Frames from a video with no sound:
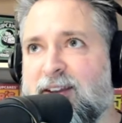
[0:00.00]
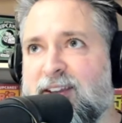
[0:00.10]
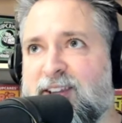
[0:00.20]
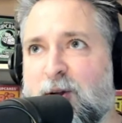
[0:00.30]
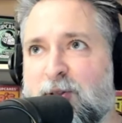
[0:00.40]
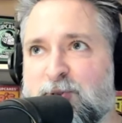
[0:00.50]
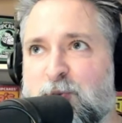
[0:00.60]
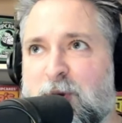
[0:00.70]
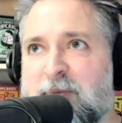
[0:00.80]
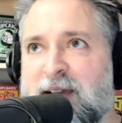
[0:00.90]
know, there's
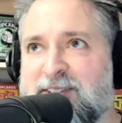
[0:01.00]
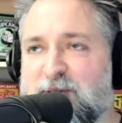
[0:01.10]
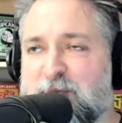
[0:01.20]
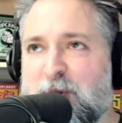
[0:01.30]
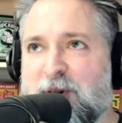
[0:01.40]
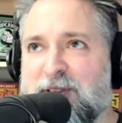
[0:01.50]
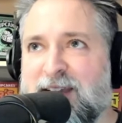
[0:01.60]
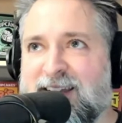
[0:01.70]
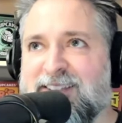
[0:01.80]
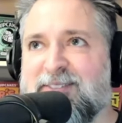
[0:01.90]
one message board
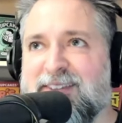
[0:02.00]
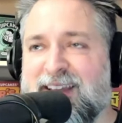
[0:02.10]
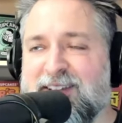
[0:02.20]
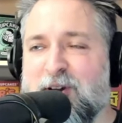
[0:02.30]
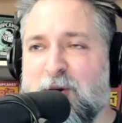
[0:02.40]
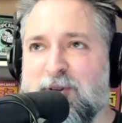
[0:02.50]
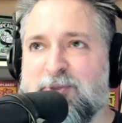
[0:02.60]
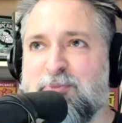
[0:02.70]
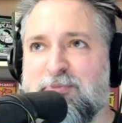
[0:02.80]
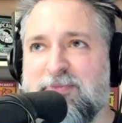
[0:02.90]
that's
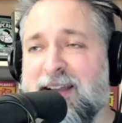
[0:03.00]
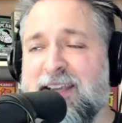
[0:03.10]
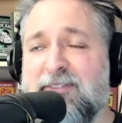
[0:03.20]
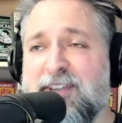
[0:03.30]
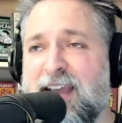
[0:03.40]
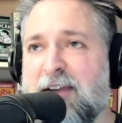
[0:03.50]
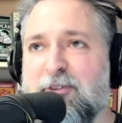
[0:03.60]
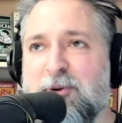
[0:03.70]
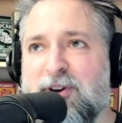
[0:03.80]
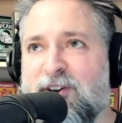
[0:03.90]
always, that gives
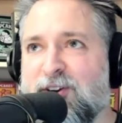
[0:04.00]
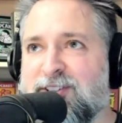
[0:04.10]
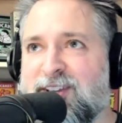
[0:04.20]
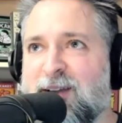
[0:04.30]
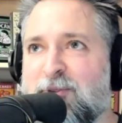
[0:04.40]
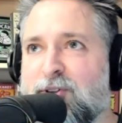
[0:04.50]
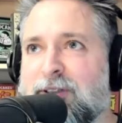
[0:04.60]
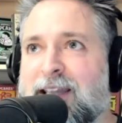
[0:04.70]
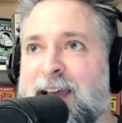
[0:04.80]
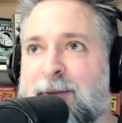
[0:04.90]
everyone a hard time,
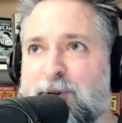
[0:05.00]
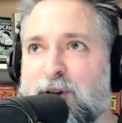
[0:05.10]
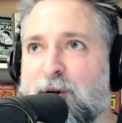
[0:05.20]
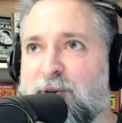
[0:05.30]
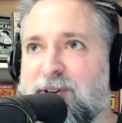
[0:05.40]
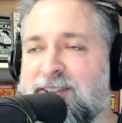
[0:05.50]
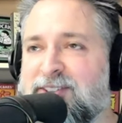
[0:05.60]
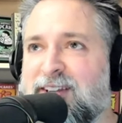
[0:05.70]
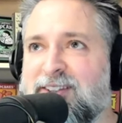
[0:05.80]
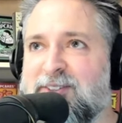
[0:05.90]
called Lamb Goat. It's
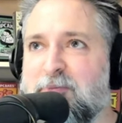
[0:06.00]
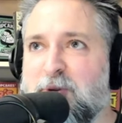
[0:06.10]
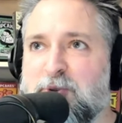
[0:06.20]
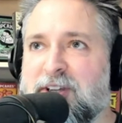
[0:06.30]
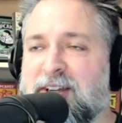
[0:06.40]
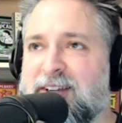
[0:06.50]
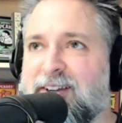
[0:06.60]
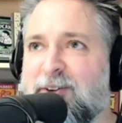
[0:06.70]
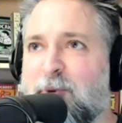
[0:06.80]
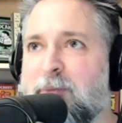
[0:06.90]
like this music
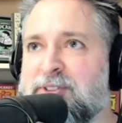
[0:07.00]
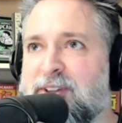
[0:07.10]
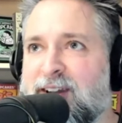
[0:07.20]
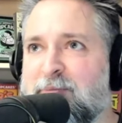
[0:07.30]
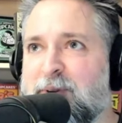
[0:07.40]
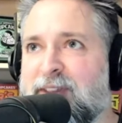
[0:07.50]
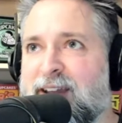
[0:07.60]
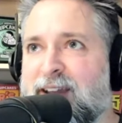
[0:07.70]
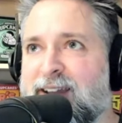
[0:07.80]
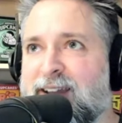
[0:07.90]
website, but
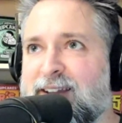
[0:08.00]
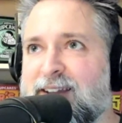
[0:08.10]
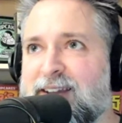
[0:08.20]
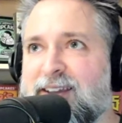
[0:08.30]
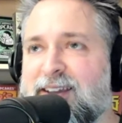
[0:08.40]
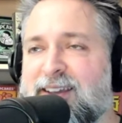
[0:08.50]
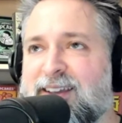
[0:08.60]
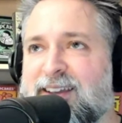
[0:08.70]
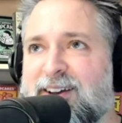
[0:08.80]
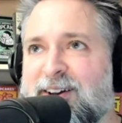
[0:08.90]
they,
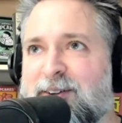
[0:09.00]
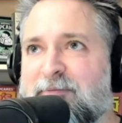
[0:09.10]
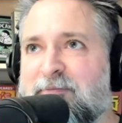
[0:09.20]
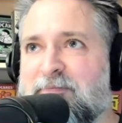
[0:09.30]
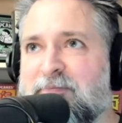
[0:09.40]
you